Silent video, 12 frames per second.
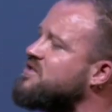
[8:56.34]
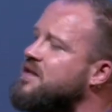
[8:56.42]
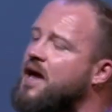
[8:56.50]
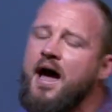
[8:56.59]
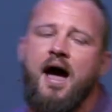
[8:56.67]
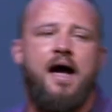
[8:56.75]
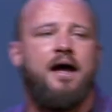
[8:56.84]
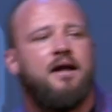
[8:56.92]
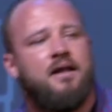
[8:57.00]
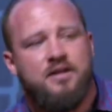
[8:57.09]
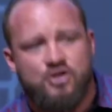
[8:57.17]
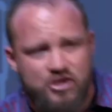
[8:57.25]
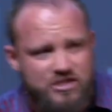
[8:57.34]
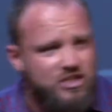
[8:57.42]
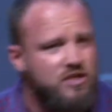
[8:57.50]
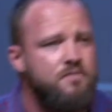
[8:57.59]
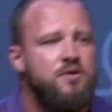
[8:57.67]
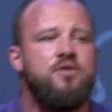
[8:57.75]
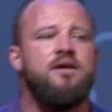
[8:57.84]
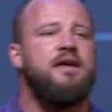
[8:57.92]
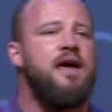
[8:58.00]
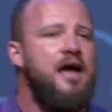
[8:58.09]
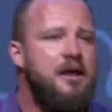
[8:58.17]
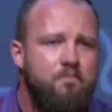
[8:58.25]
and I just
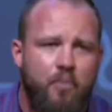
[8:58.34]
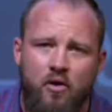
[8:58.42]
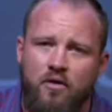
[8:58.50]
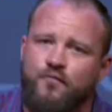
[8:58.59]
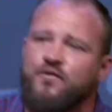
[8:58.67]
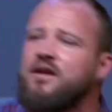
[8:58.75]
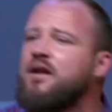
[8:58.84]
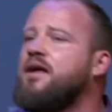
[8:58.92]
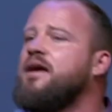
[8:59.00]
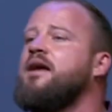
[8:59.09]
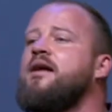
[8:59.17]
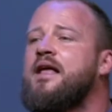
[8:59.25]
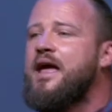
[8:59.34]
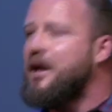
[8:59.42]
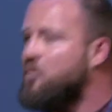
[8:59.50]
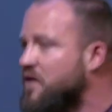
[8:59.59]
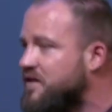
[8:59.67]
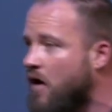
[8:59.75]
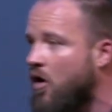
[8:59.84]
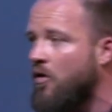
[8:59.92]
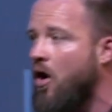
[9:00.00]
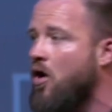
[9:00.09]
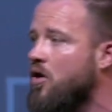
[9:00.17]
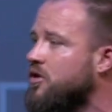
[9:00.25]
communicate perfectly and we don't
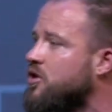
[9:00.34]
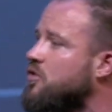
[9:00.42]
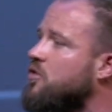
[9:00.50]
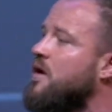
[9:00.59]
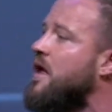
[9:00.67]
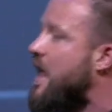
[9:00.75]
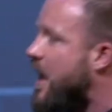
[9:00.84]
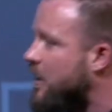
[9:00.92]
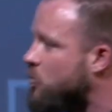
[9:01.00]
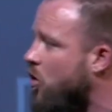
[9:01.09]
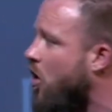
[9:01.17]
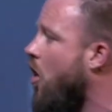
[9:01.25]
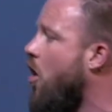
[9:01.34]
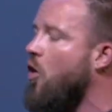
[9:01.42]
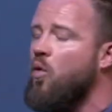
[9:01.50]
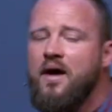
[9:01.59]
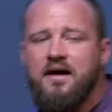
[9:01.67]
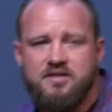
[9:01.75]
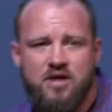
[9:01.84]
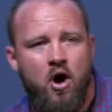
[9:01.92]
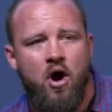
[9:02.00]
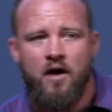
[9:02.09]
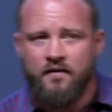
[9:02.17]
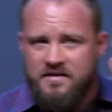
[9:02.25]
argue and we're always
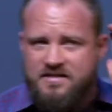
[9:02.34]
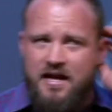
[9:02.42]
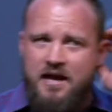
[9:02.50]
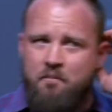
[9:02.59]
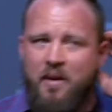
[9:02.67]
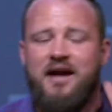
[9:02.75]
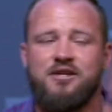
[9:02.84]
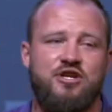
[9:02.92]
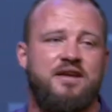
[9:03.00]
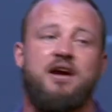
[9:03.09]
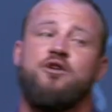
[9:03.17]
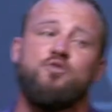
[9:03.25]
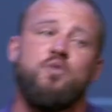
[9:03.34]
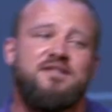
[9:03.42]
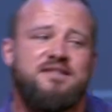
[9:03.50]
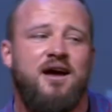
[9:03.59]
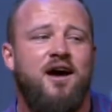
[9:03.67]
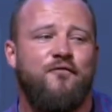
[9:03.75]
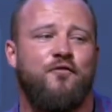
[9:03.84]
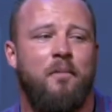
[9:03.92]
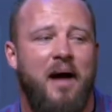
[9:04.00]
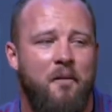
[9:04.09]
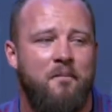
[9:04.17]
on the same page. And here's what's tough about